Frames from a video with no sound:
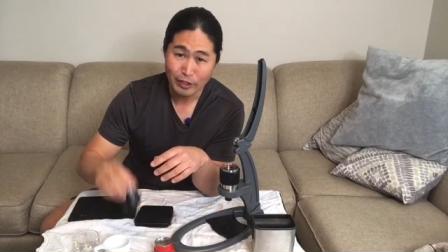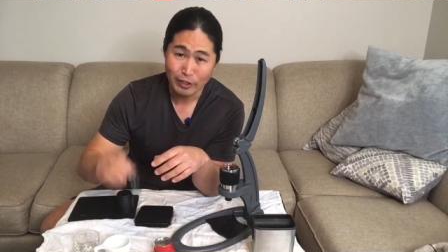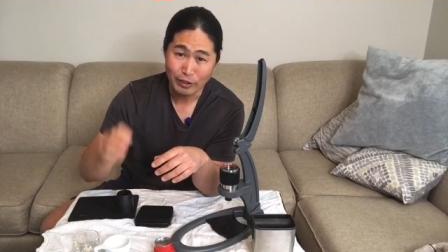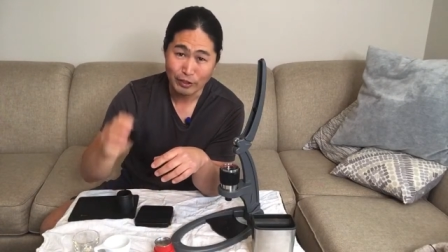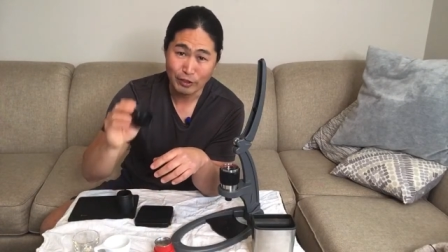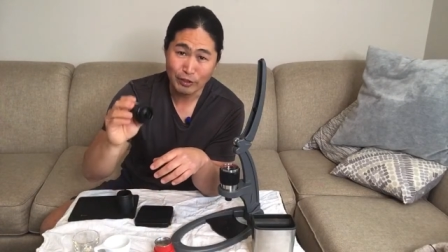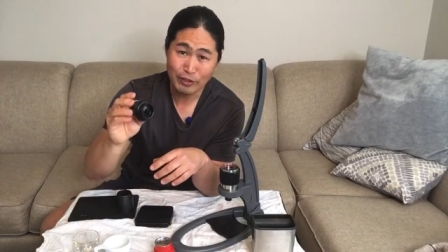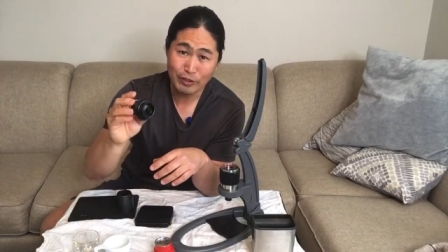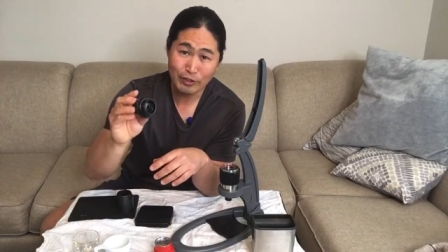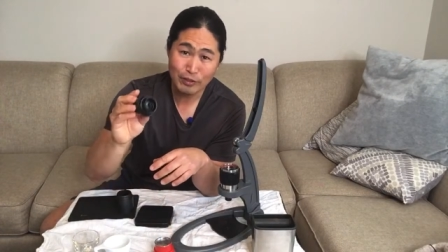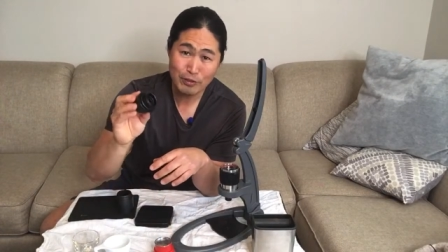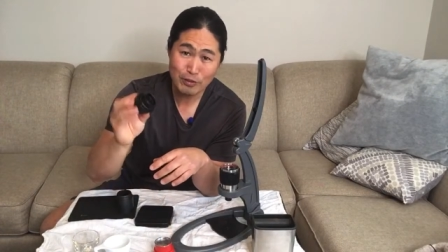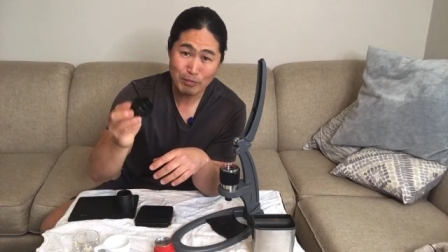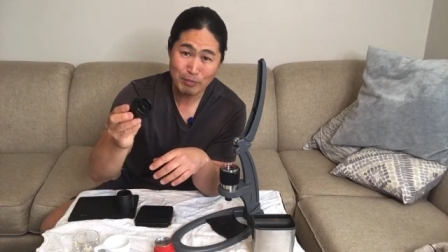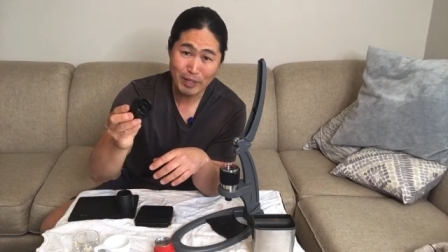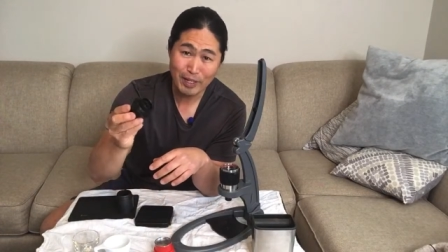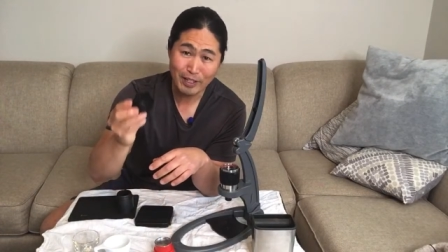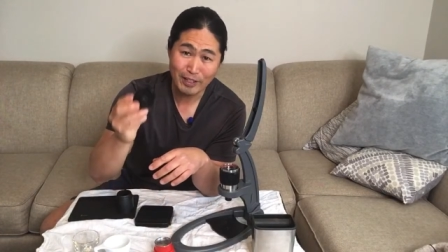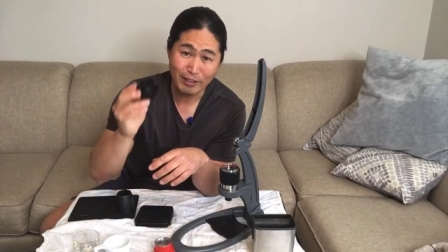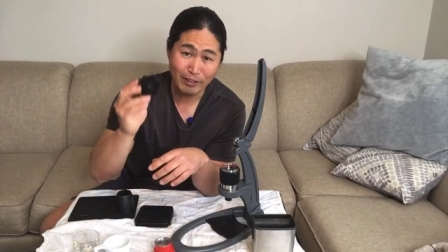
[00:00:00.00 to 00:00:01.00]
you could
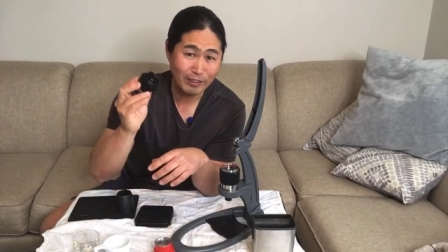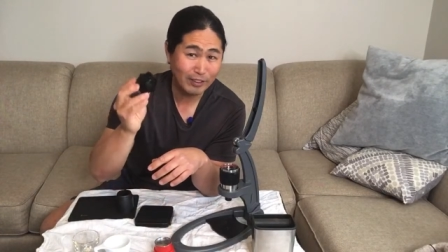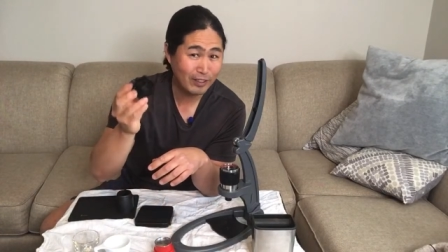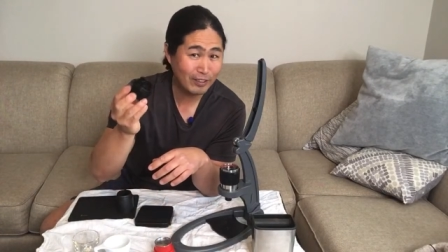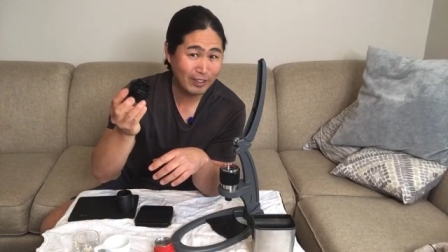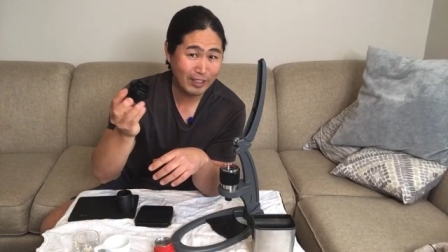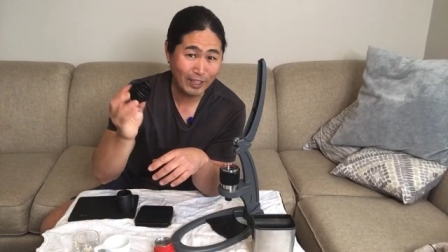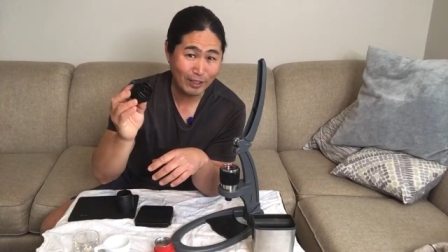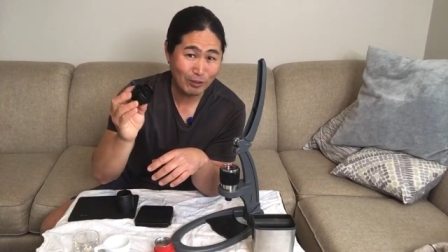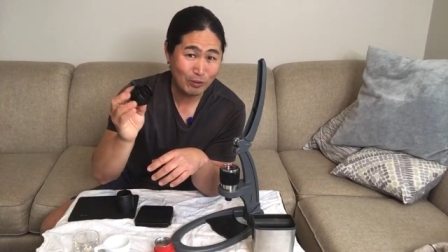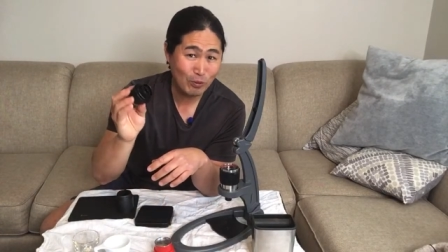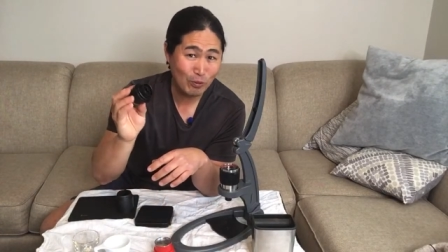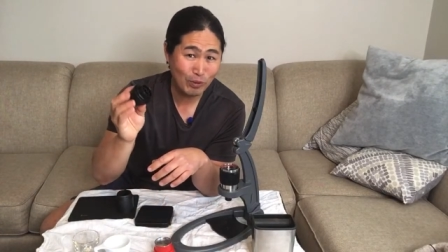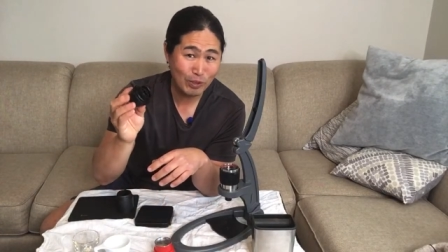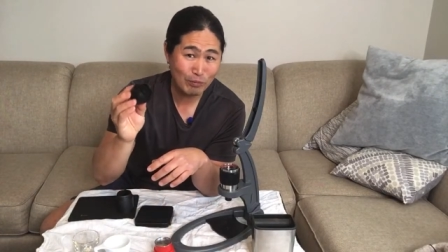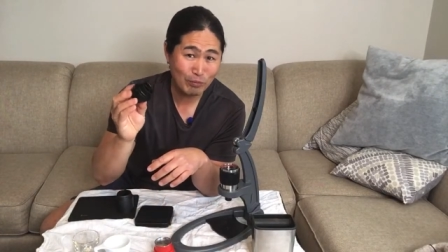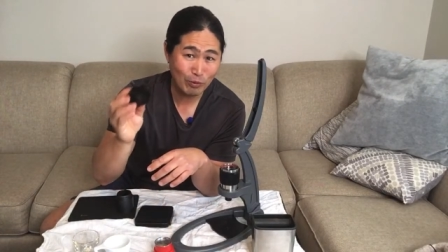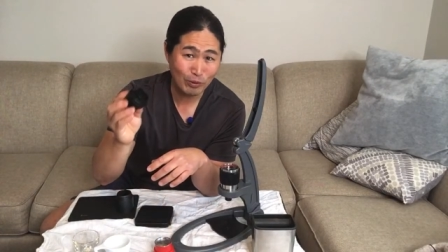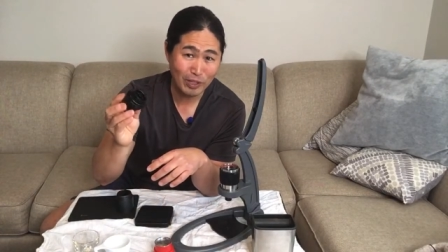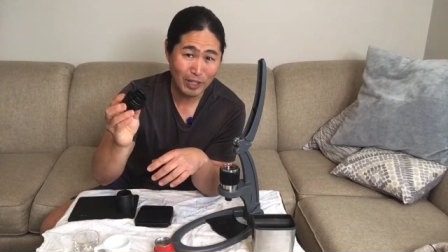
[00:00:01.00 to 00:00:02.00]
spend another like
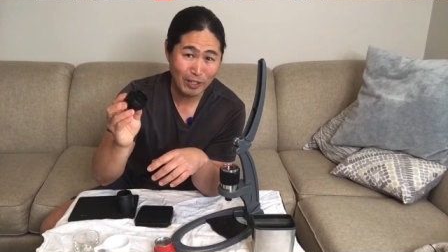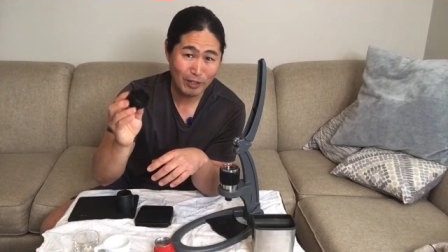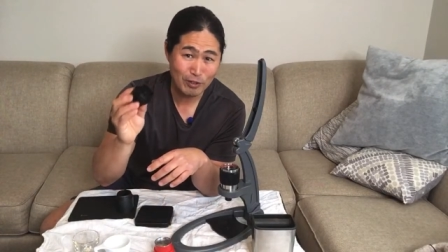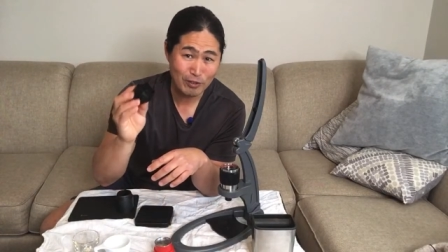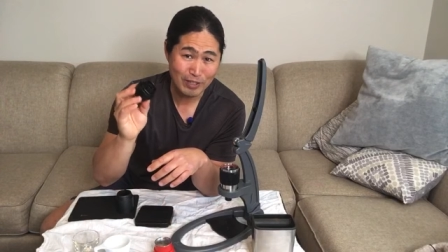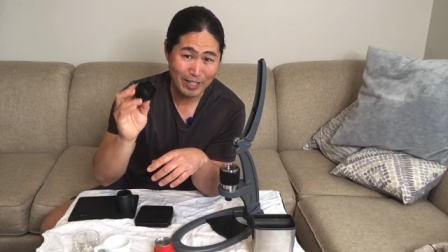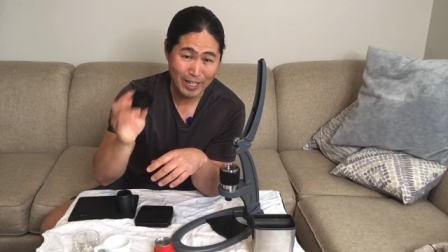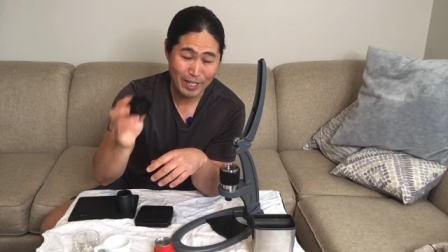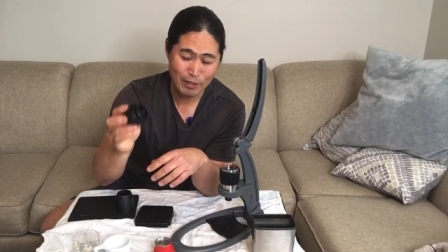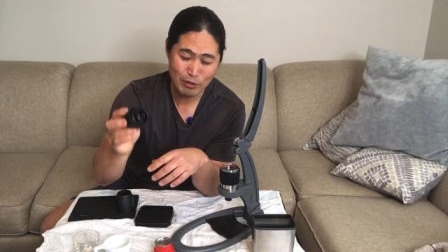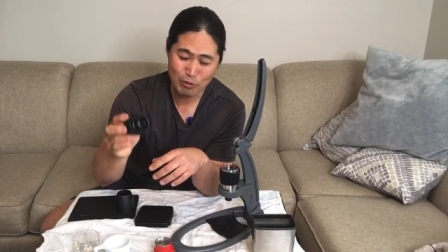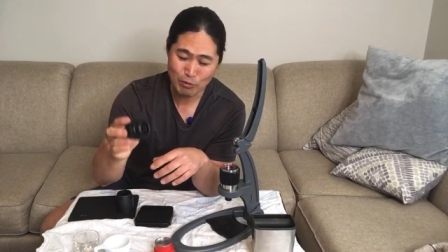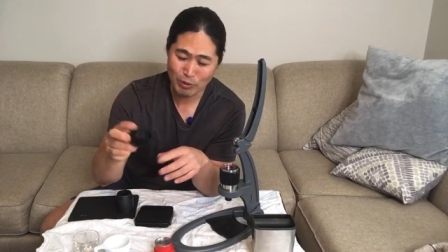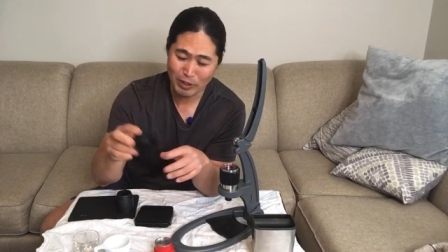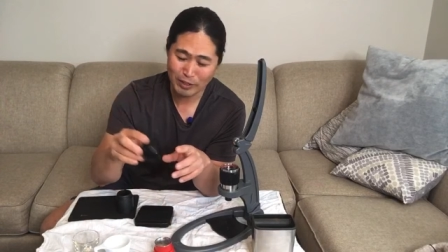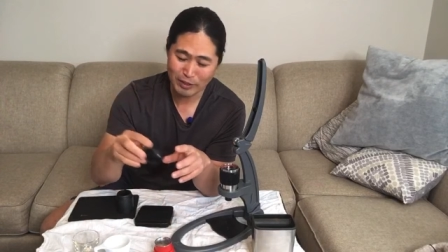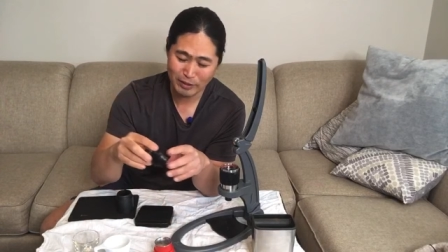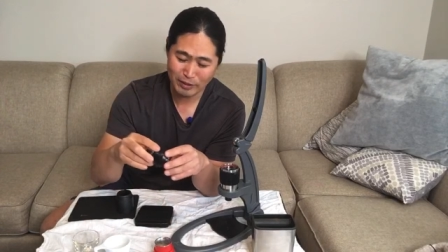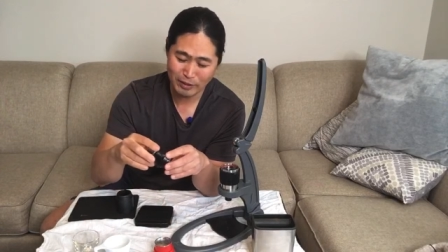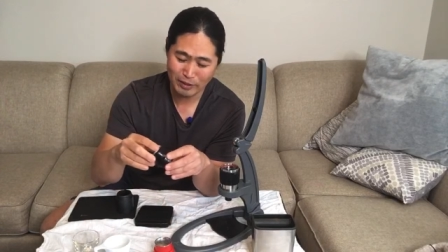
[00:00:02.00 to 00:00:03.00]
twenty-four dollars
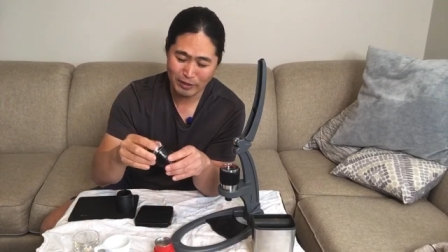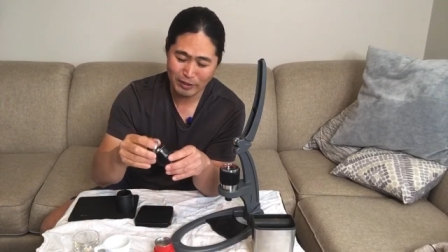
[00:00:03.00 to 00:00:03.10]
extra.